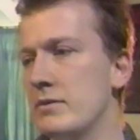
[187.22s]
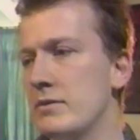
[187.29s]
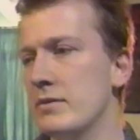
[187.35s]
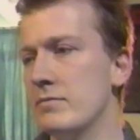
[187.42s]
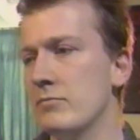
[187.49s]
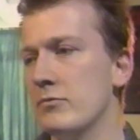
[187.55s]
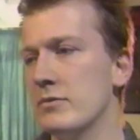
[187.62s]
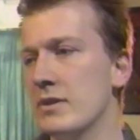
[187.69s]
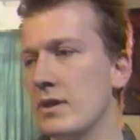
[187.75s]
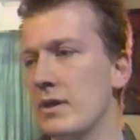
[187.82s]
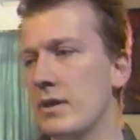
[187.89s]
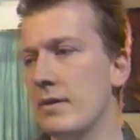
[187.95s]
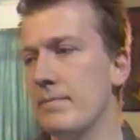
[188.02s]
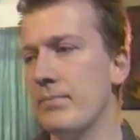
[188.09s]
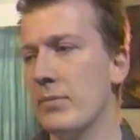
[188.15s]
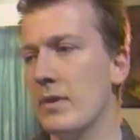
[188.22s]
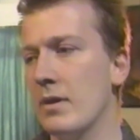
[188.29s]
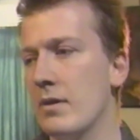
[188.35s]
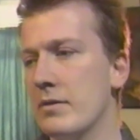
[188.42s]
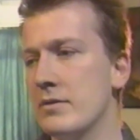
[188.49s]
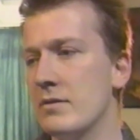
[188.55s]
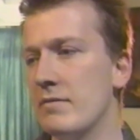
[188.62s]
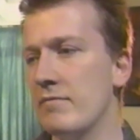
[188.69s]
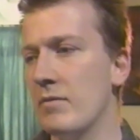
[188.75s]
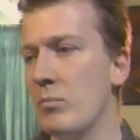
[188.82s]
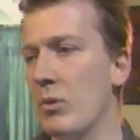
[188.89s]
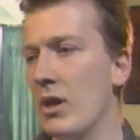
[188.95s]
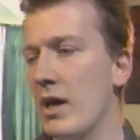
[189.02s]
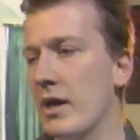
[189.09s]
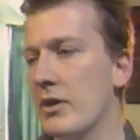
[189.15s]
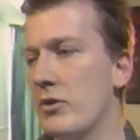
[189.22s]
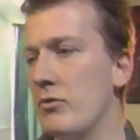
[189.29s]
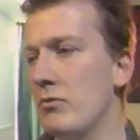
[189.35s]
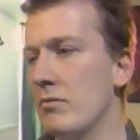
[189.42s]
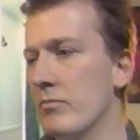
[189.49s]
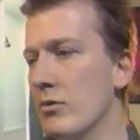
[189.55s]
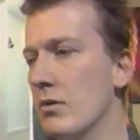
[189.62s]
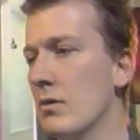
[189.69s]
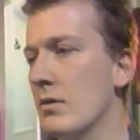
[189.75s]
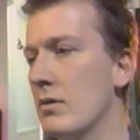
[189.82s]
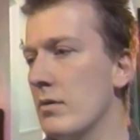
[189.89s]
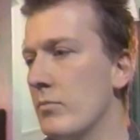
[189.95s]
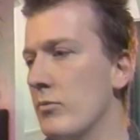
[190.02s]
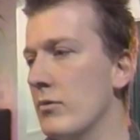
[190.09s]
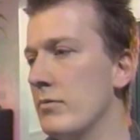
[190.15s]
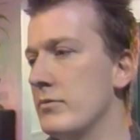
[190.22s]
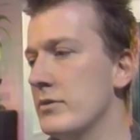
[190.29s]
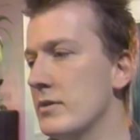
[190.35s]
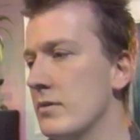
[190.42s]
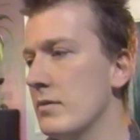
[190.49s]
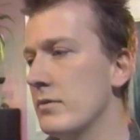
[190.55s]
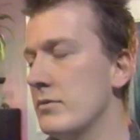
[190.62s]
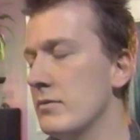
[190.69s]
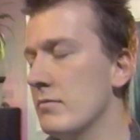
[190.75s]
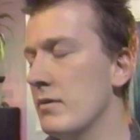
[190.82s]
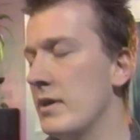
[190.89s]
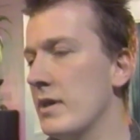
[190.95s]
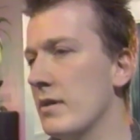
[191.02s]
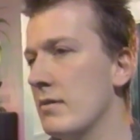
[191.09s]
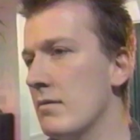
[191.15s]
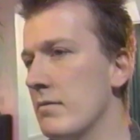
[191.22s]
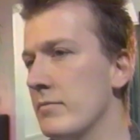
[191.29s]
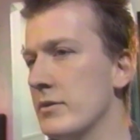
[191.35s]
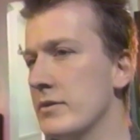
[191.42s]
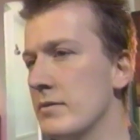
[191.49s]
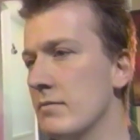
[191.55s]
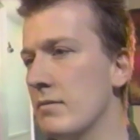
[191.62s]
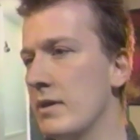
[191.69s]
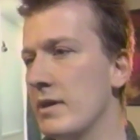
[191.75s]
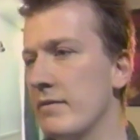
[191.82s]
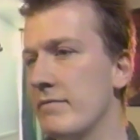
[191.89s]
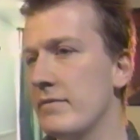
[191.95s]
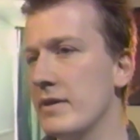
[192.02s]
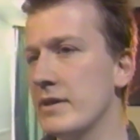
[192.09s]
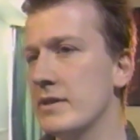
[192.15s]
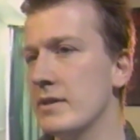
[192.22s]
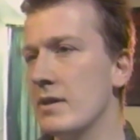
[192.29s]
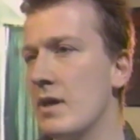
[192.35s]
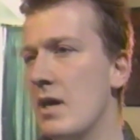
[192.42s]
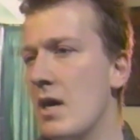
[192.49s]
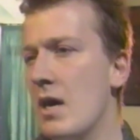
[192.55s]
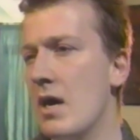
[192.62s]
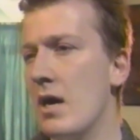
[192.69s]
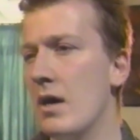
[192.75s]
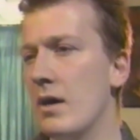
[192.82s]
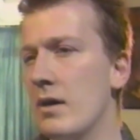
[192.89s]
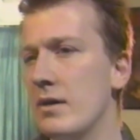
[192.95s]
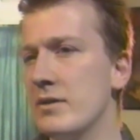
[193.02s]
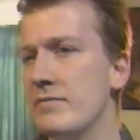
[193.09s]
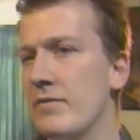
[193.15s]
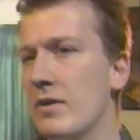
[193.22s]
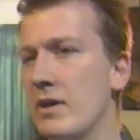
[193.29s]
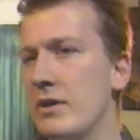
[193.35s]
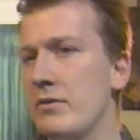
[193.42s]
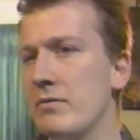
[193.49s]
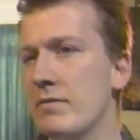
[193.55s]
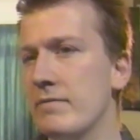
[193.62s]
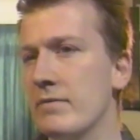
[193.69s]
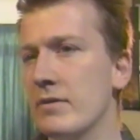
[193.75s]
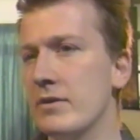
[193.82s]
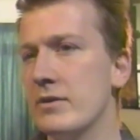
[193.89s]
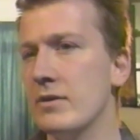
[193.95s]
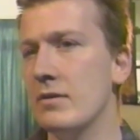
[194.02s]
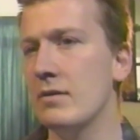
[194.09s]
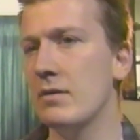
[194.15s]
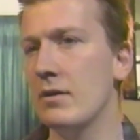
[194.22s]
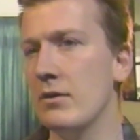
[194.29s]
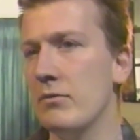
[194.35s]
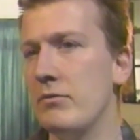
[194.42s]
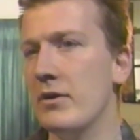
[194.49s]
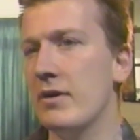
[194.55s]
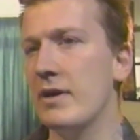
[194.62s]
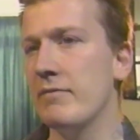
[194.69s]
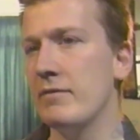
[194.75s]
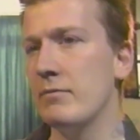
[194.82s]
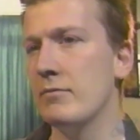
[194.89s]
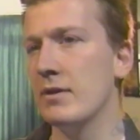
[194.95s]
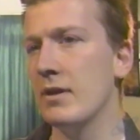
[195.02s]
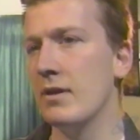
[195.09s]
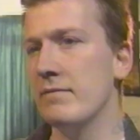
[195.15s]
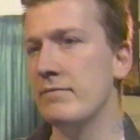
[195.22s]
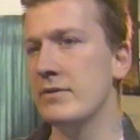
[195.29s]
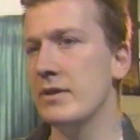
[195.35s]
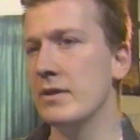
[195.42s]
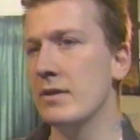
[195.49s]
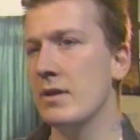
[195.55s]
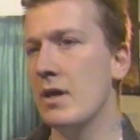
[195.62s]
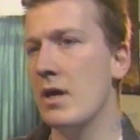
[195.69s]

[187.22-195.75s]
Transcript: which is mostly a sort of a black humor approach to writing comics, to writing fiction, is fairly universal, although not everyone loves it.